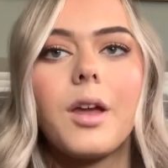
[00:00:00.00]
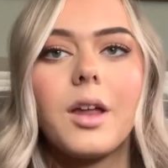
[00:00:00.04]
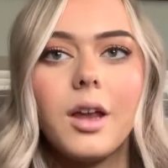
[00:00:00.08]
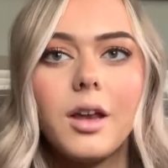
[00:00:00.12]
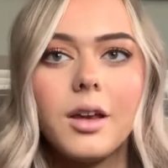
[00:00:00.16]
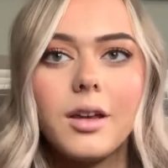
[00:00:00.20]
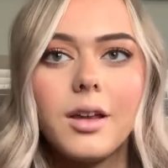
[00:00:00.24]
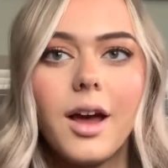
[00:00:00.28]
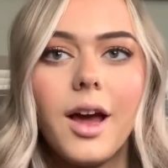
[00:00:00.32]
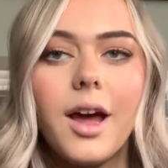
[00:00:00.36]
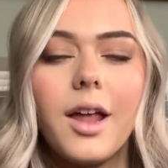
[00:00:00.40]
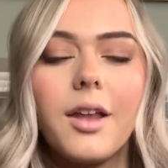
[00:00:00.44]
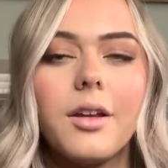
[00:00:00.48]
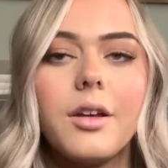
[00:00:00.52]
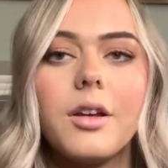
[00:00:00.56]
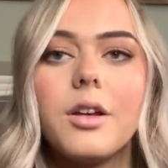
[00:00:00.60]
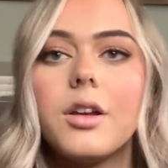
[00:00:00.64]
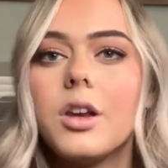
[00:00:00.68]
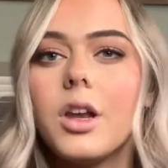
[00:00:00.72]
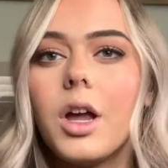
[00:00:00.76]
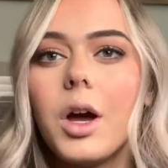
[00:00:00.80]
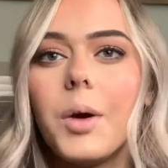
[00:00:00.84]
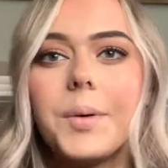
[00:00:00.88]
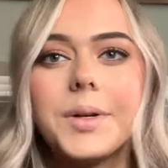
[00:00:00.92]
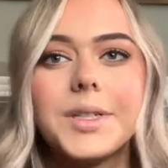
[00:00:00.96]
done,
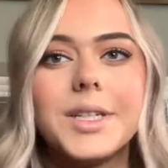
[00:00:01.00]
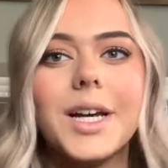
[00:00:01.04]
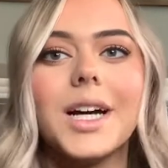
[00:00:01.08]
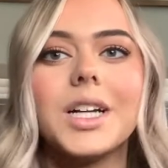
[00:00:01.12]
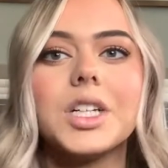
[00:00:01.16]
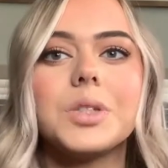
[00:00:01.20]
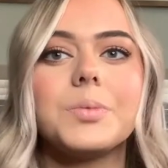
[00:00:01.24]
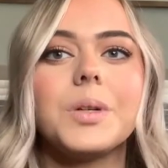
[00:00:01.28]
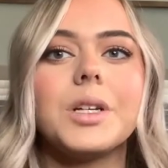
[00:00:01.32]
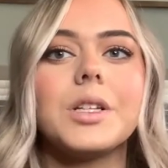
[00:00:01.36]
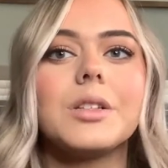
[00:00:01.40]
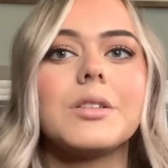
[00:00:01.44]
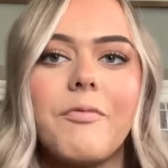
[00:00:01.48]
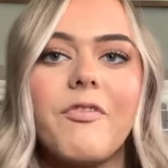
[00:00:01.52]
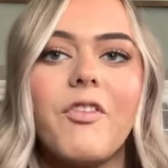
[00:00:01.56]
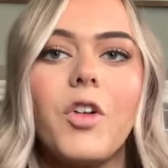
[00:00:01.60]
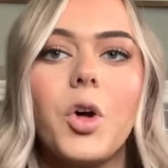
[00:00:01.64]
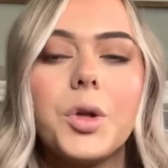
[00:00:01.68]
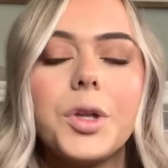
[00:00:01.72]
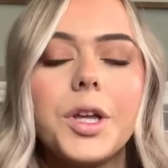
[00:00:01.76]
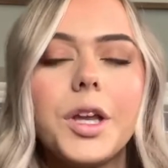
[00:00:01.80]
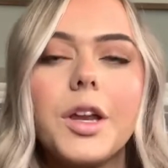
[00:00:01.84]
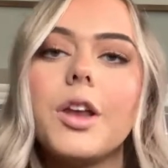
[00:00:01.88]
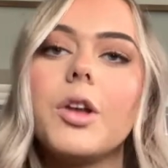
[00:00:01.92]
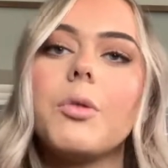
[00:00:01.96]
no attachments.
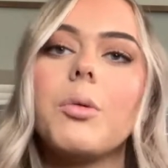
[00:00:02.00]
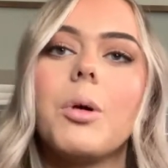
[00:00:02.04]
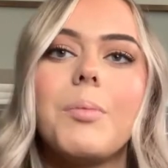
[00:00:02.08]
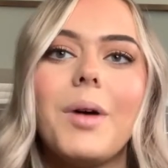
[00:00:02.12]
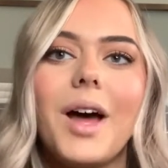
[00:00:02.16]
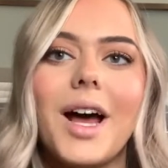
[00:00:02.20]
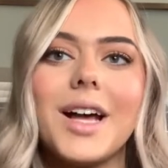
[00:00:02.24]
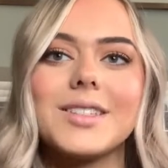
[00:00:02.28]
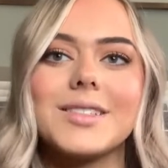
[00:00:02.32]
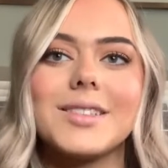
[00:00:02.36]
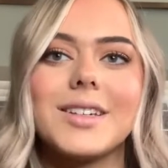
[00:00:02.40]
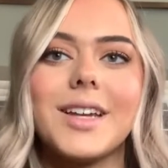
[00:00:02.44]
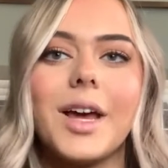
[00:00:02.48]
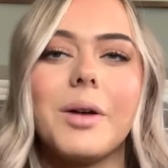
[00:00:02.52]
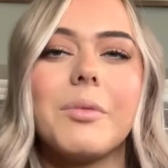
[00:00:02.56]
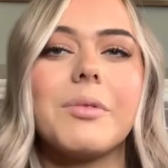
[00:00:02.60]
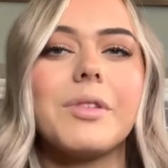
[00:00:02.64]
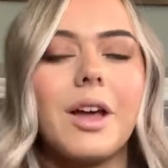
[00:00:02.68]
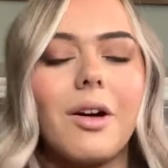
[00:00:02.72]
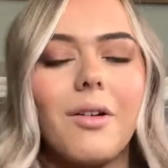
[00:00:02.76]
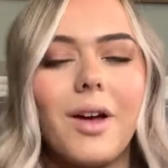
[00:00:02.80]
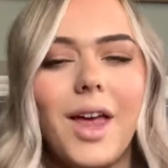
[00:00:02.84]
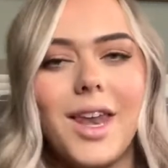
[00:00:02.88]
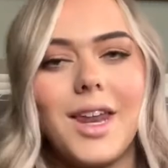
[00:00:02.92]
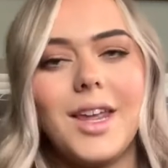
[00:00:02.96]
Fold it into a bassinet
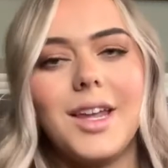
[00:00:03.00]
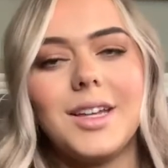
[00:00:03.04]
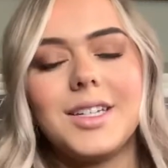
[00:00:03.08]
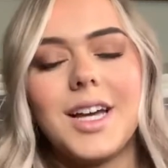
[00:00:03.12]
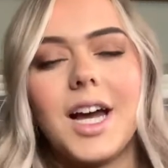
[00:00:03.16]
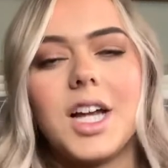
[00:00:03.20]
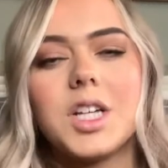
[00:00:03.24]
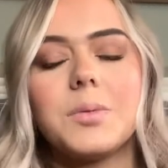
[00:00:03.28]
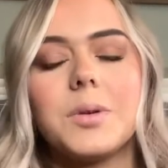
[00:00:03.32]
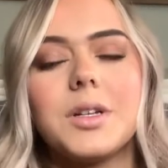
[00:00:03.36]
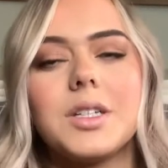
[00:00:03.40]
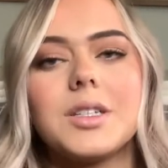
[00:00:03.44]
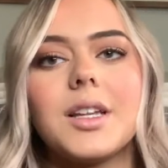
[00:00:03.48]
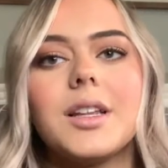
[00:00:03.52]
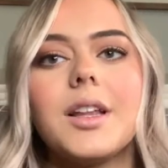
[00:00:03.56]
without any attachments,